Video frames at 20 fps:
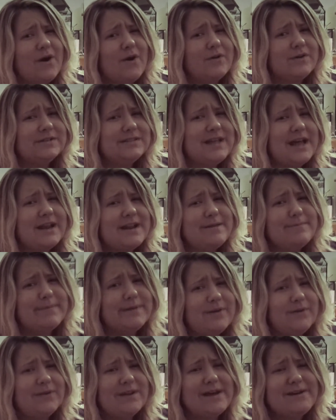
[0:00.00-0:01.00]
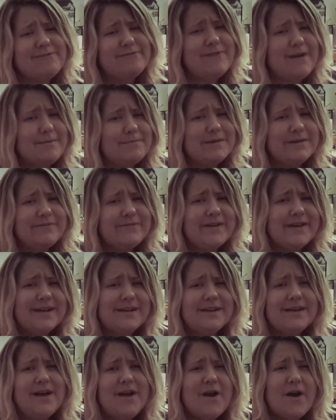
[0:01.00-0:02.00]
Nice, and it'd be like that family
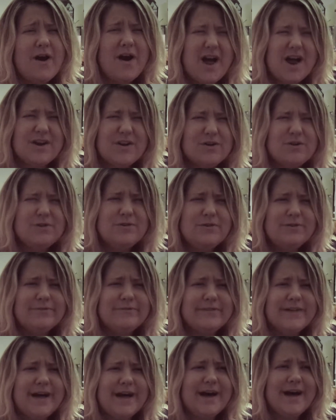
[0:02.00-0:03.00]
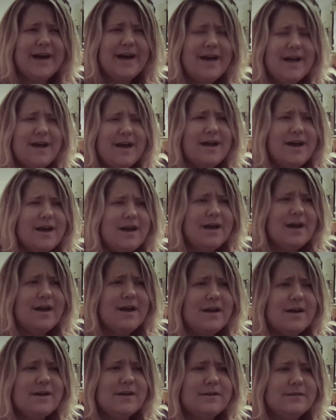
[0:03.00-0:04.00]
thing, and I love that. We did all that
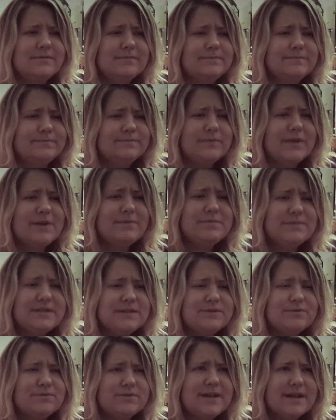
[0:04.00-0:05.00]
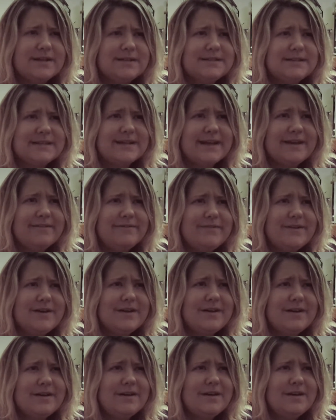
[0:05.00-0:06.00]
together, and that made you happy. We did all that
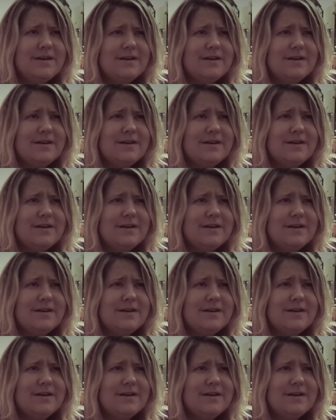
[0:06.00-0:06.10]
together.